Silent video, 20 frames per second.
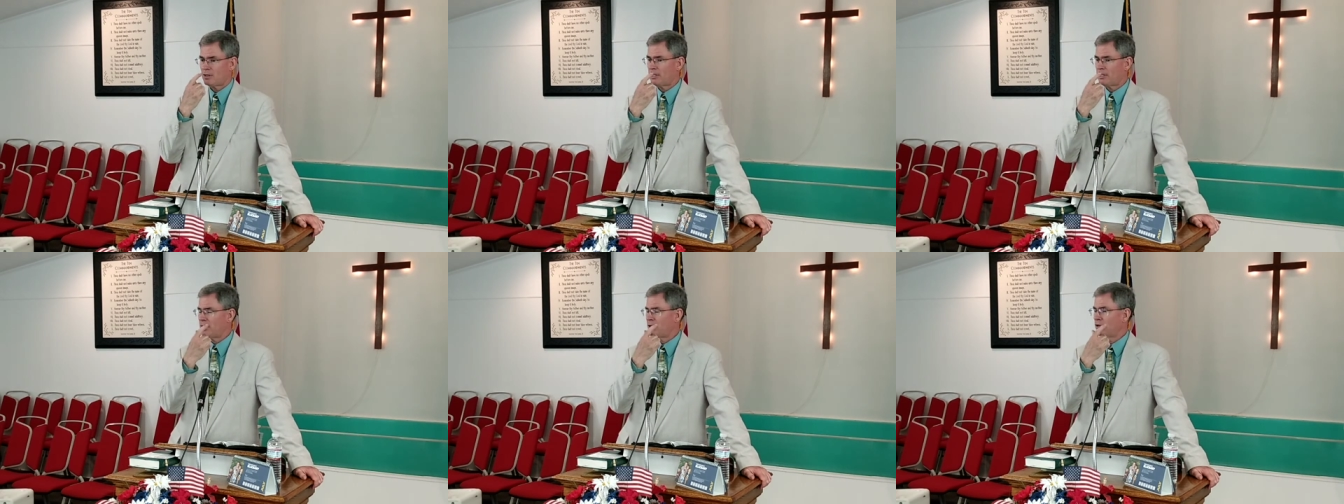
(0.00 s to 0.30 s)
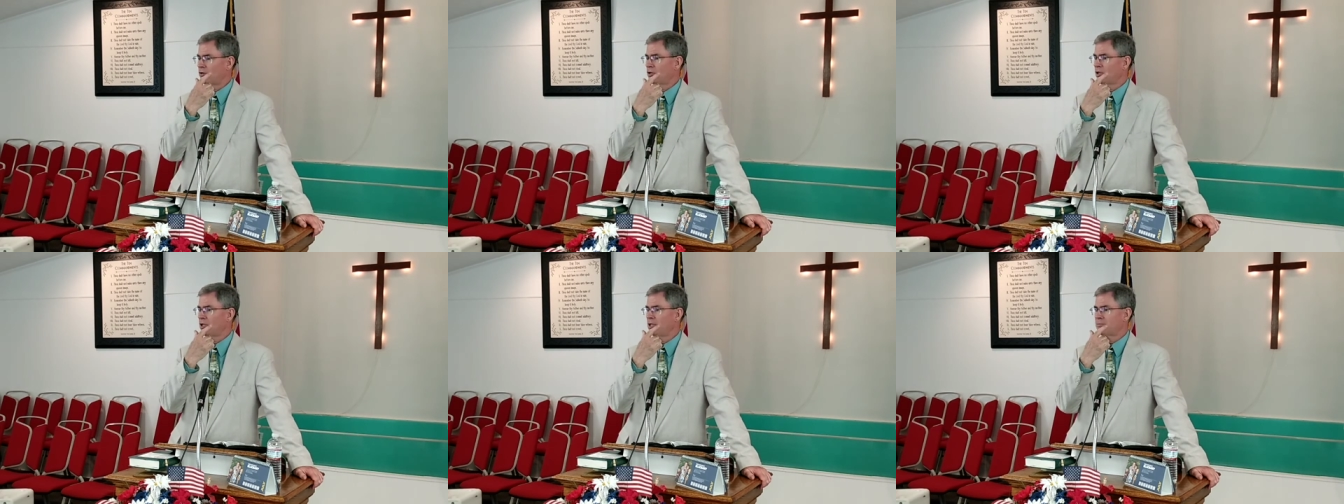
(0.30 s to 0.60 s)
that
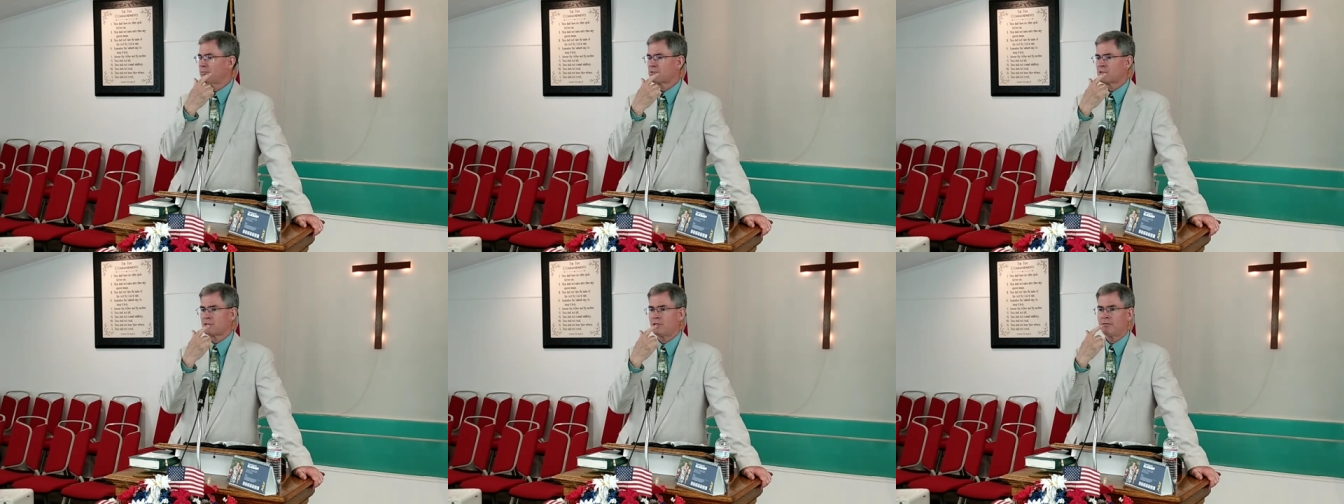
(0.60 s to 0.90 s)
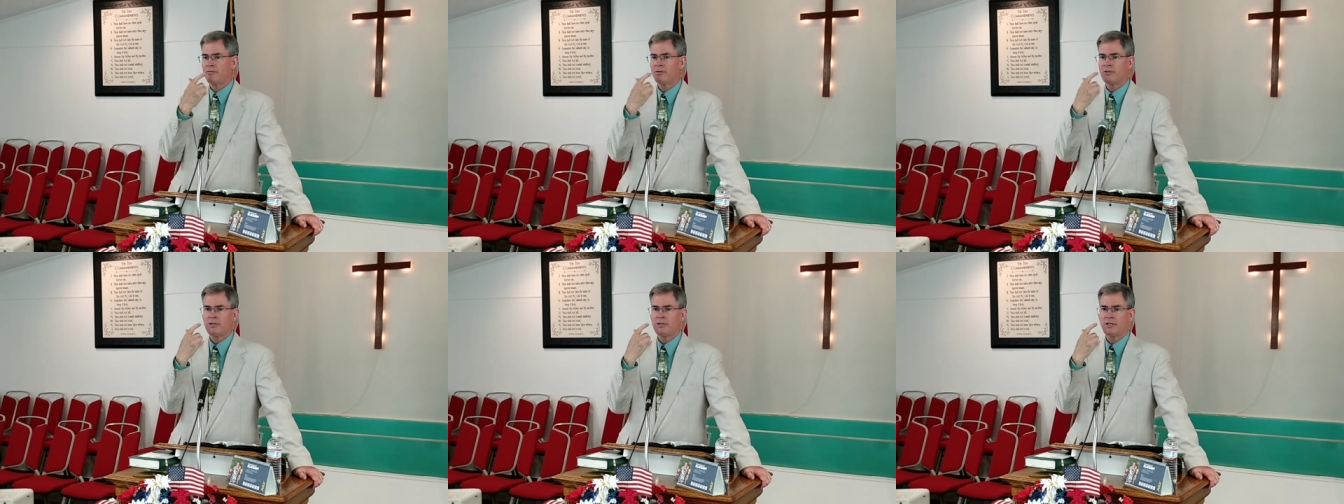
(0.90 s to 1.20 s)
her lips and
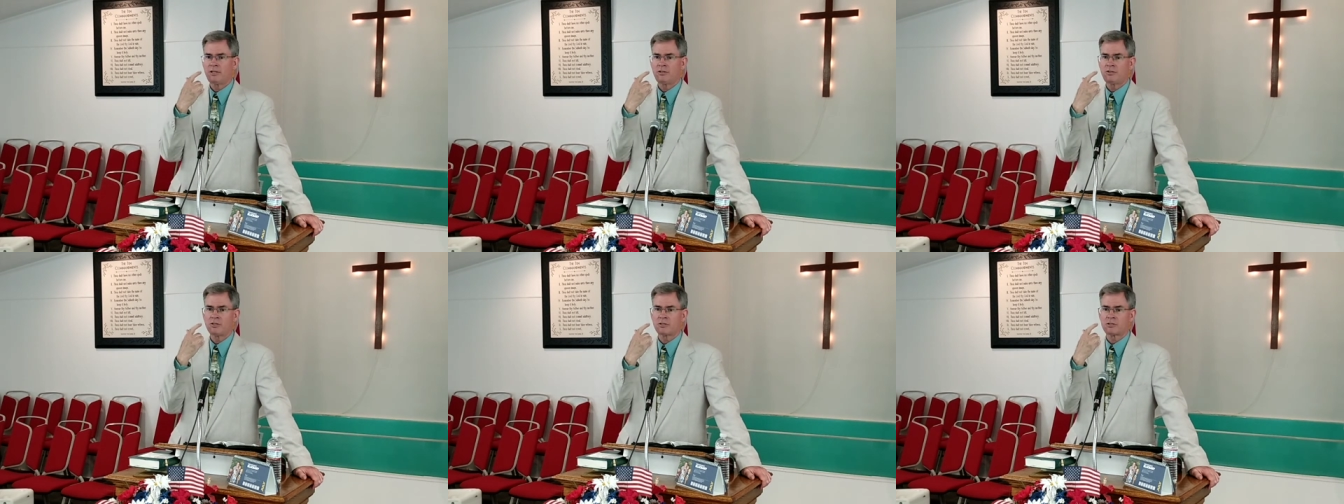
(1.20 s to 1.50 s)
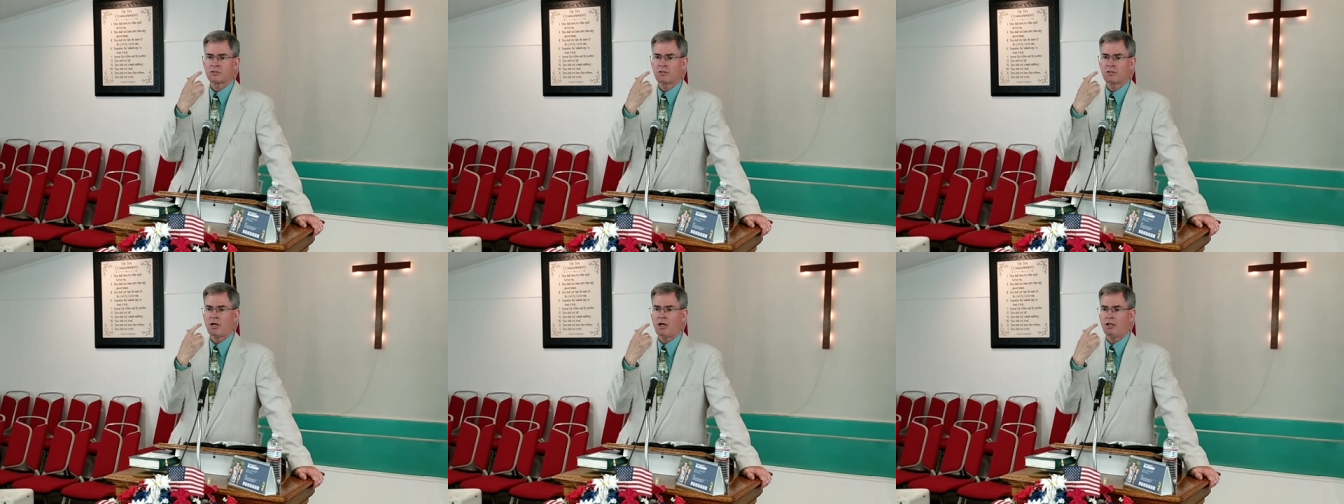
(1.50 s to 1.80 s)
everything
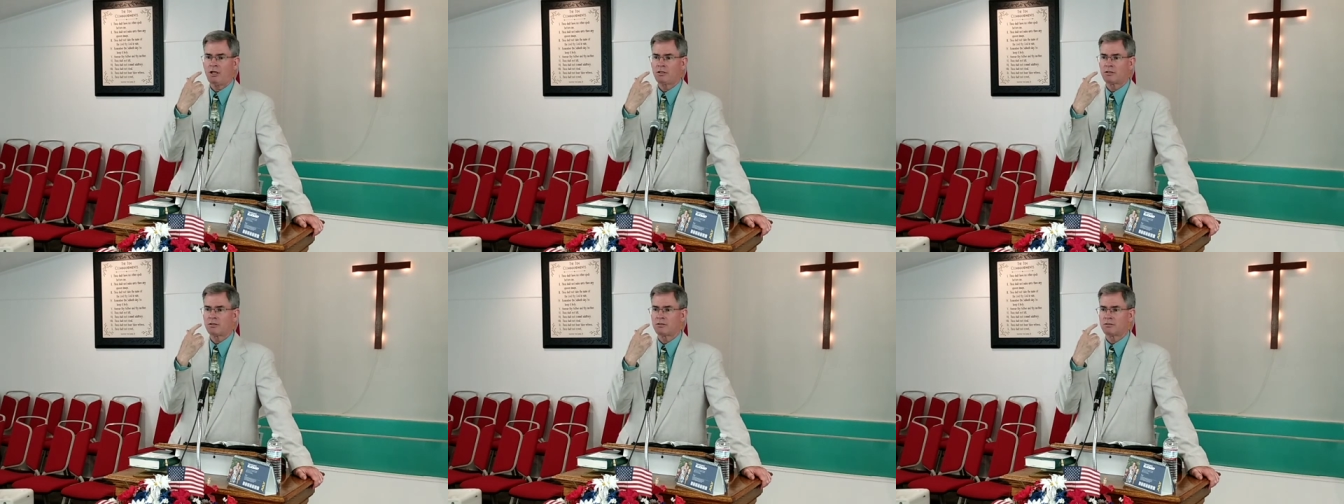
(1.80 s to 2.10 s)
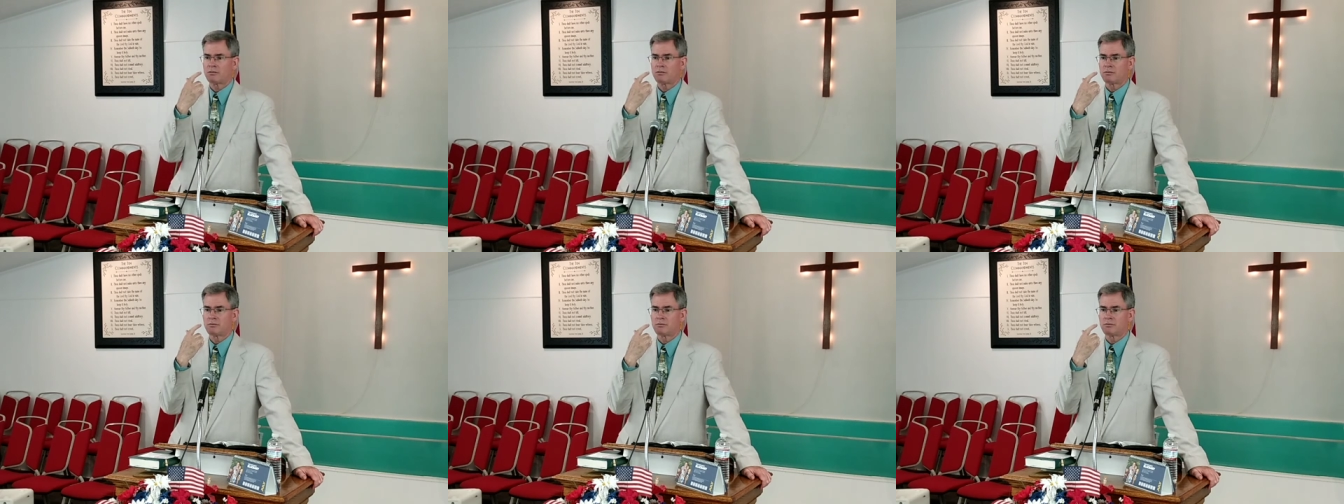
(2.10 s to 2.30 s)
just got